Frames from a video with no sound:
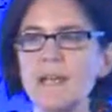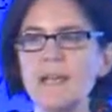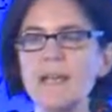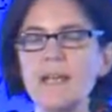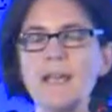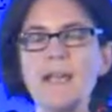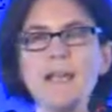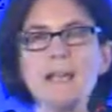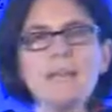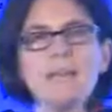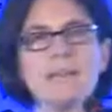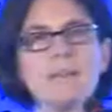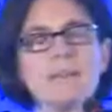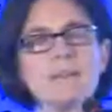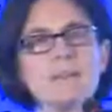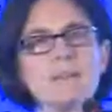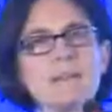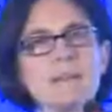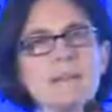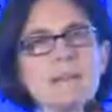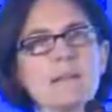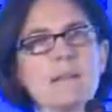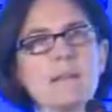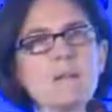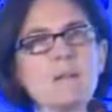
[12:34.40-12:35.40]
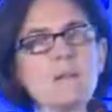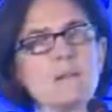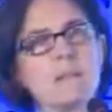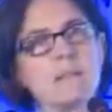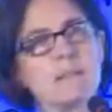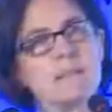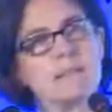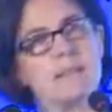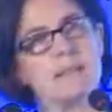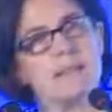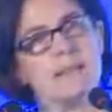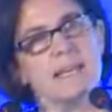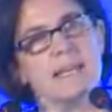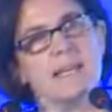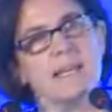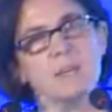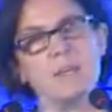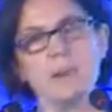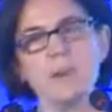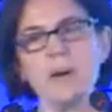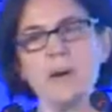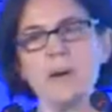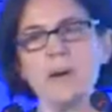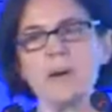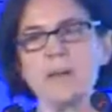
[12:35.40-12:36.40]
And an exciting
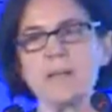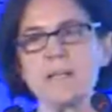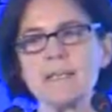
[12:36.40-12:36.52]
part